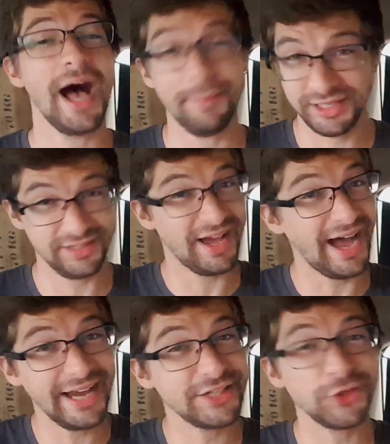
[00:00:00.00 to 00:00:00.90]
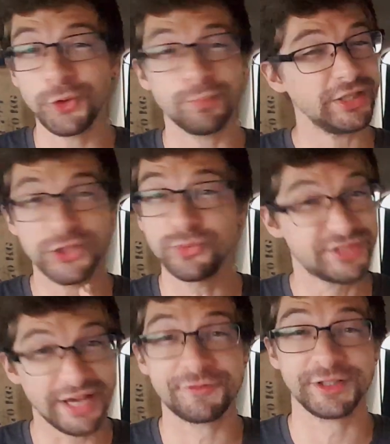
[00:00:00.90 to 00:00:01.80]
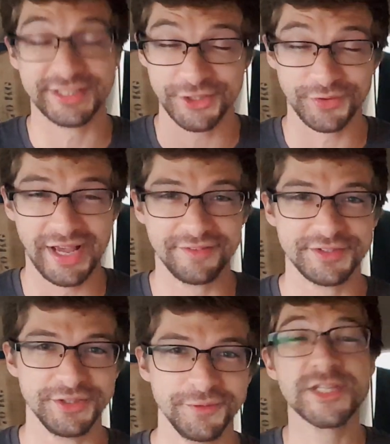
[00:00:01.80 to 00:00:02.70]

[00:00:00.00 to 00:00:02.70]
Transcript: I mean, I do, but you definitely don't have to.